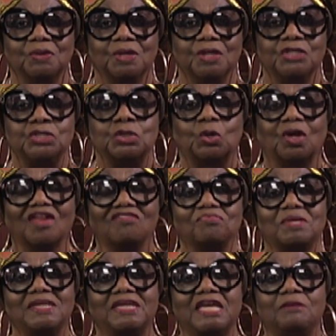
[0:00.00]
You all have been
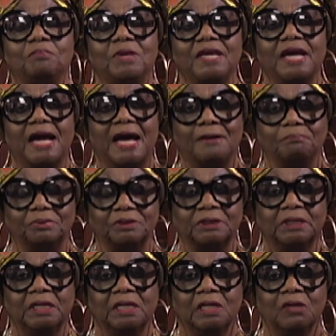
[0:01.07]
keeping up
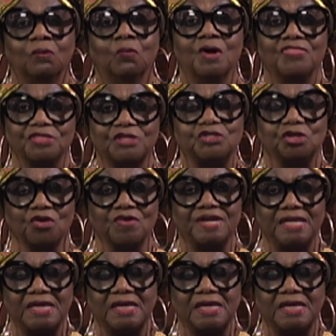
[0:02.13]
with the journey.